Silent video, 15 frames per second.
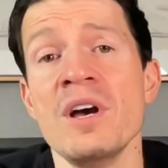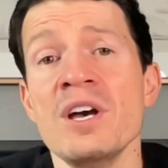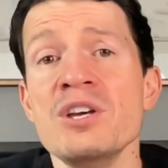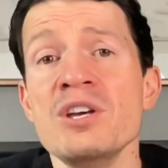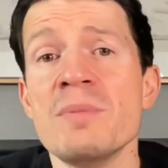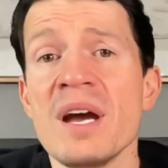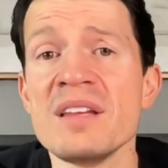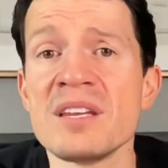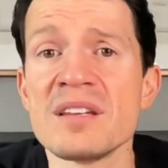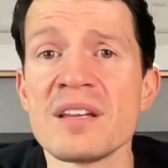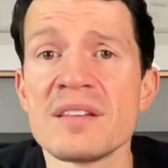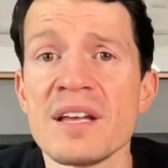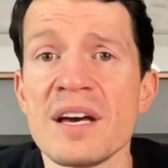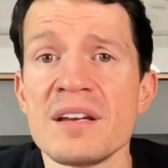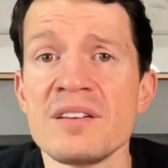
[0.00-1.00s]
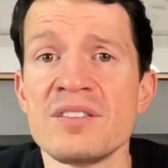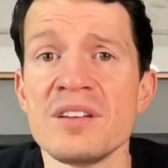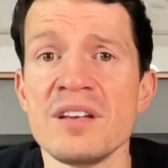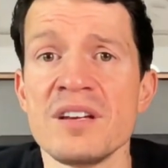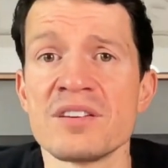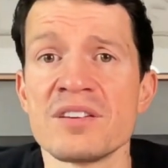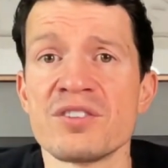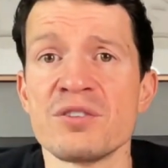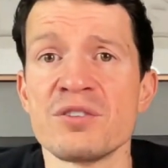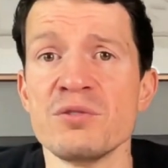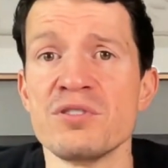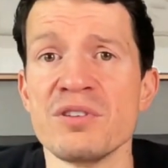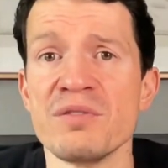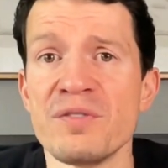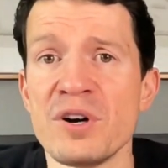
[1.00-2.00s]
you may think that that is an
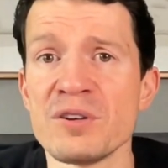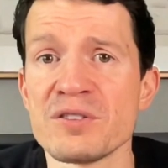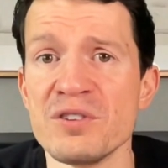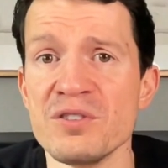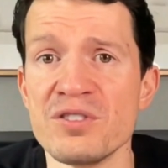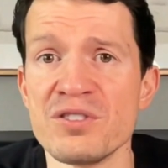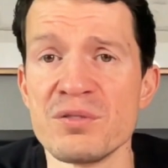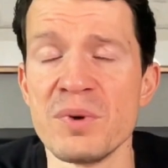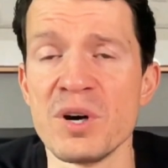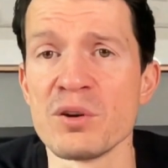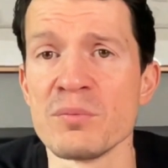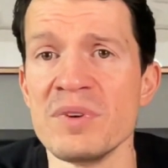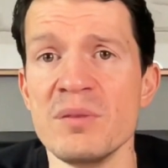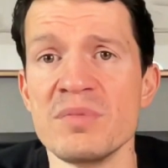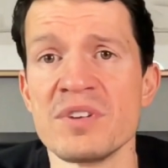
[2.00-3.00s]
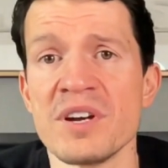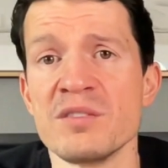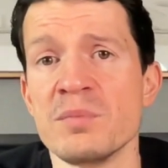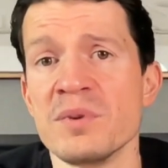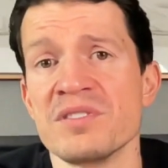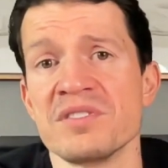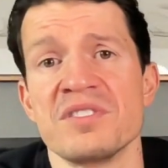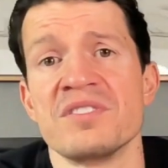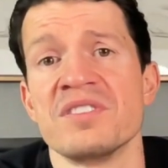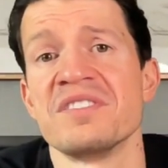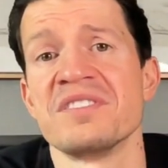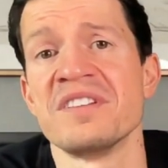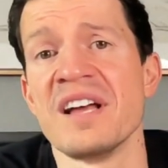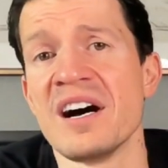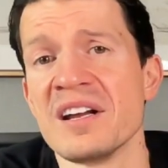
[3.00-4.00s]
exclusive fault to small medium sized businesses.
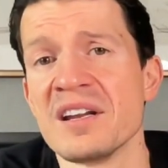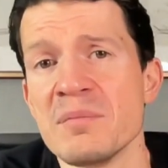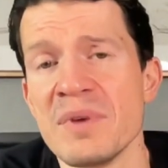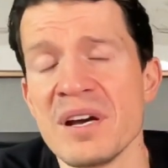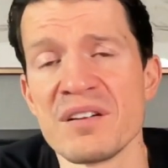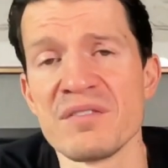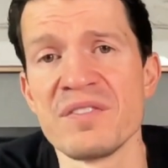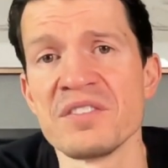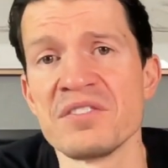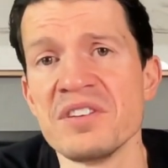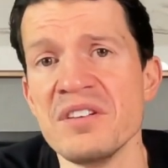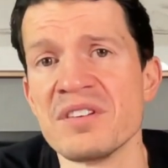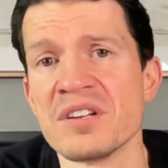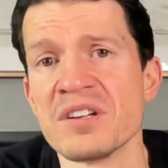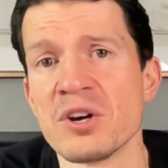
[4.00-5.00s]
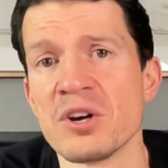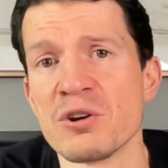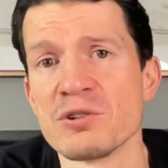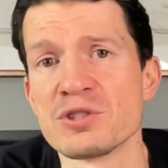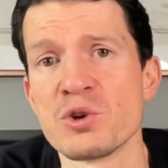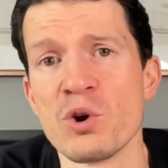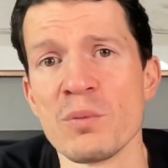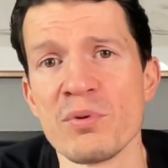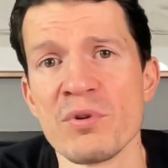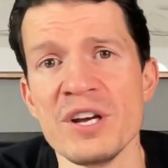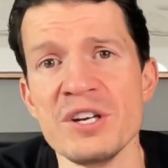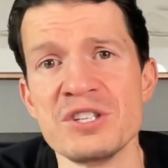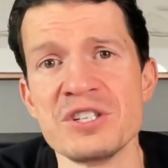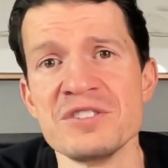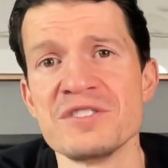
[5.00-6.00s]
It's not. It manifests mm-hmm. even in large
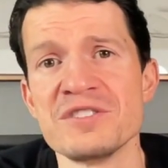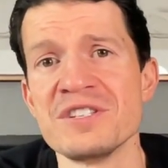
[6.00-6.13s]
corporations.